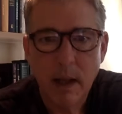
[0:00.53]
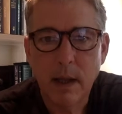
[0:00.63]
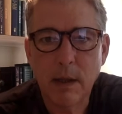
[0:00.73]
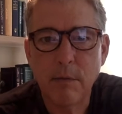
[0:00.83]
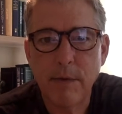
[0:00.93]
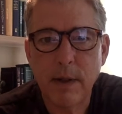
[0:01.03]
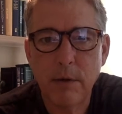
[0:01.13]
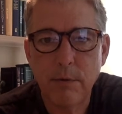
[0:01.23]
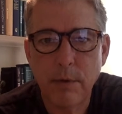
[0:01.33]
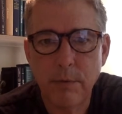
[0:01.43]
Hello,
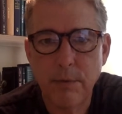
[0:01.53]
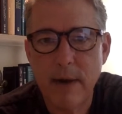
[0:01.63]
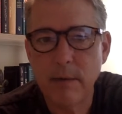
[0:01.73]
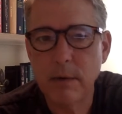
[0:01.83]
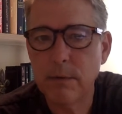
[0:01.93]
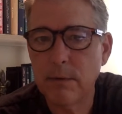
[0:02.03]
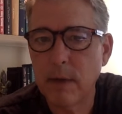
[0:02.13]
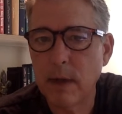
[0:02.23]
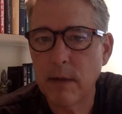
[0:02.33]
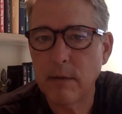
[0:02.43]
fellow travelers.
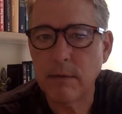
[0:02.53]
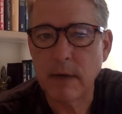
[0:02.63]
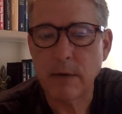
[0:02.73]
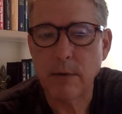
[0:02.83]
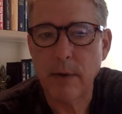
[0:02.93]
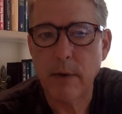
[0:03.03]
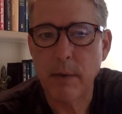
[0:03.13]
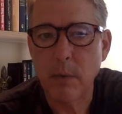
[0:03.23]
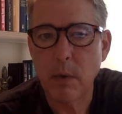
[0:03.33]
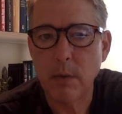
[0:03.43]
This is Dr.
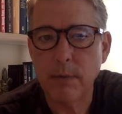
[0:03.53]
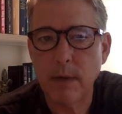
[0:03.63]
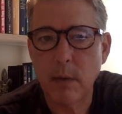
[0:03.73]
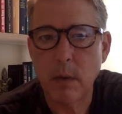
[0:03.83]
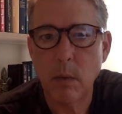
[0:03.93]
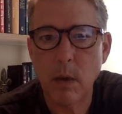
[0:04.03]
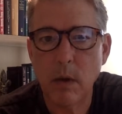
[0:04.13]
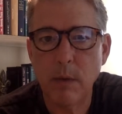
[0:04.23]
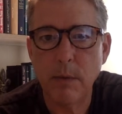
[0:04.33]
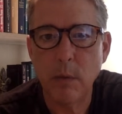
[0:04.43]
Gregory Borse, and I want to
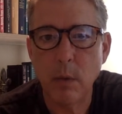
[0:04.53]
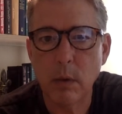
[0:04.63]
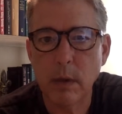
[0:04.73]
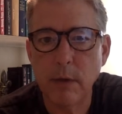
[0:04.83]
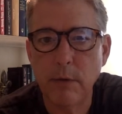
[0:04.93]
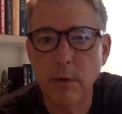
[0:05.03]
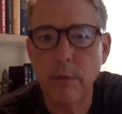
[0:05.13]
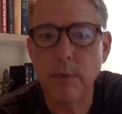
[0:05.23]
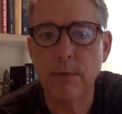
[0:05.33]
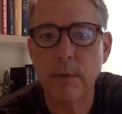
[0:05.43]
welcome you to World Lit 2
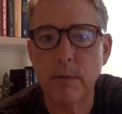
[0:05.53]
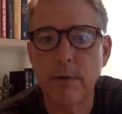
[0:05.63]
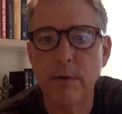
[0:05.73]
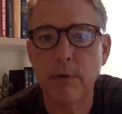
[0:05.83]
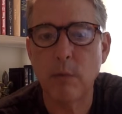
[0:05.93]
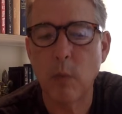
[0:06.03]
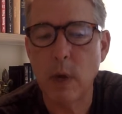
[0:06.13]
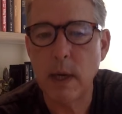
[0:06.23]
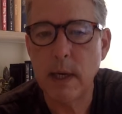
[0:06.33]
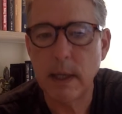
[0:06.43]
for Summer Session
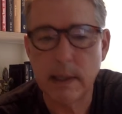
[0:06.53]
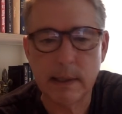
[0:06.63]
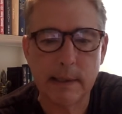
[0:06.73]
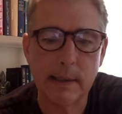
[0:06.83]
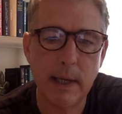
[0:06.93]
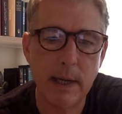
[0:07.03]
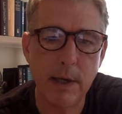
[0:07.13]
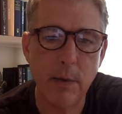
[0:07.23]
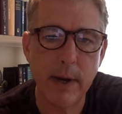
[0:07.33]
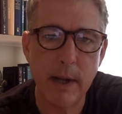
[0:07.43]
1 at
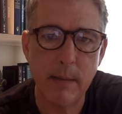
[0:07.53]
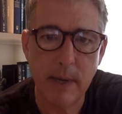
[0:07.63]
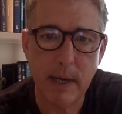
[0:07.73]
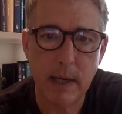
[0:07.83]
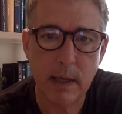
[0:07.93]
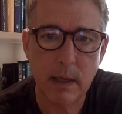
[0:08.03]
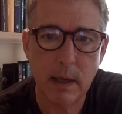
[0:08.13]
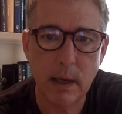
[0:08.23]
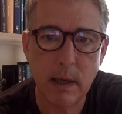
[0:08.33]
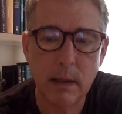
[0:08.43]
UAM in
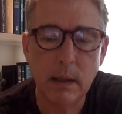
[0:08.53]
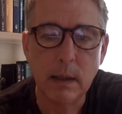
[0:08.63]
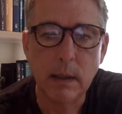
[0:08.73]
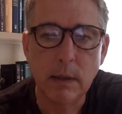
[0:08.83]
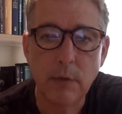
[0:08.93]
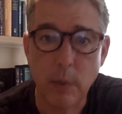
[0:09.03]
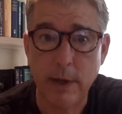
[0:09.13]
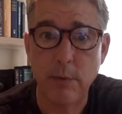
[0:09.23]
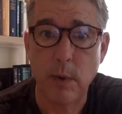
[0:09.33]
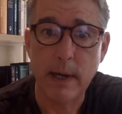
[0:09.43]

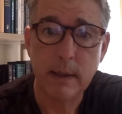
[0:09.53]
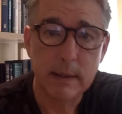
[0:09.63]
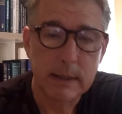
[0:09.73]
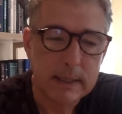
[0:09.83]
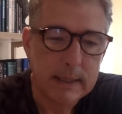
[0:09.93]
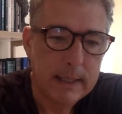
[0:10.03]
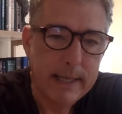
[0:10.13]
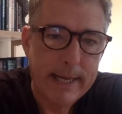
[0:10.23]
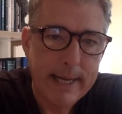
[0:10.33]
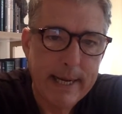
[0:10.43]
2020.
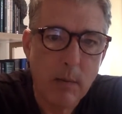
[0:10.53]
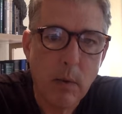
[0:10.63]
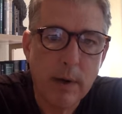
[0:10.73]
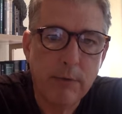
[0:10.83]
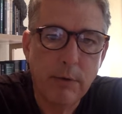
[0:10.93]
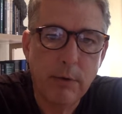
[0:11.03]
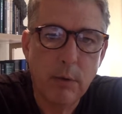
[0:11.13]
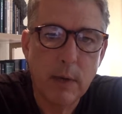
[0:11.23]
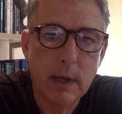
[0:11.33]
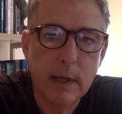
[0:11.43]
And I wanted
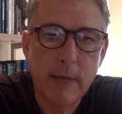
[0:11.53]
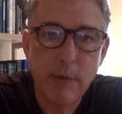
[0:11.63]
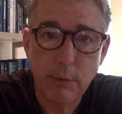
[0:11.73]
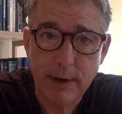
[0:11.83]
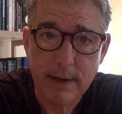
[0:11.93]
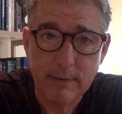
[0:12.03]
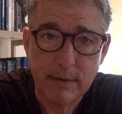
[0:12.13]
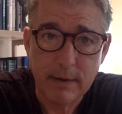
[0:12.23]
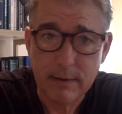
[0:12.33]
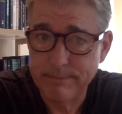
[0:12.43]
to give you a chance
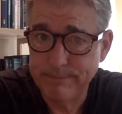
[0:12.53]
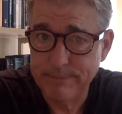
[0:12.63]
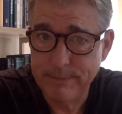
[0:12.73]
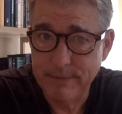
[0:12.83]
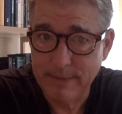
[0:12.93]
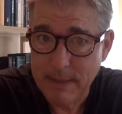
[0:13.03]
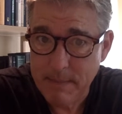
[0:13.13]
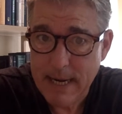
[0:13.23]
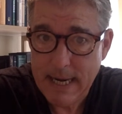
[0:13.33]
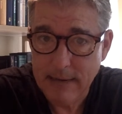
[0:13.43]
to see
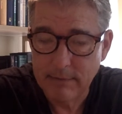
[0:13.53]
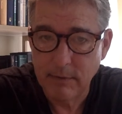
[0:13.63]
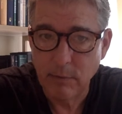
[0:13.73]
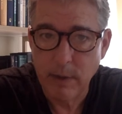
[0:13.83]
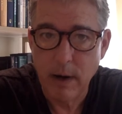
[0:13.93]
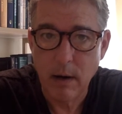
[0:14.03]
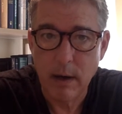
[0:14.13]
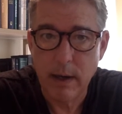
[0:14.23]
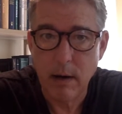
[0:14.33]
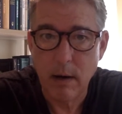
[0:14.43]
me since we
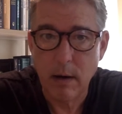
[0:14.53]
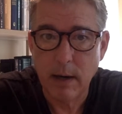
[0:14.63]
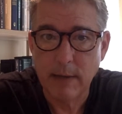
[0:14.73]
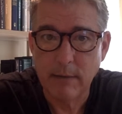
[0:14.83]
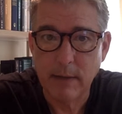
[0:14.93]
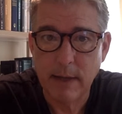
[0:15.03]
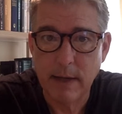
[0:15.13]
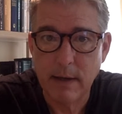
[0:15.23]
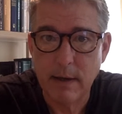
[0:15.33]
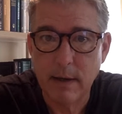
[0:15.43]
are in our
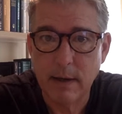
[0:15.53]
isolated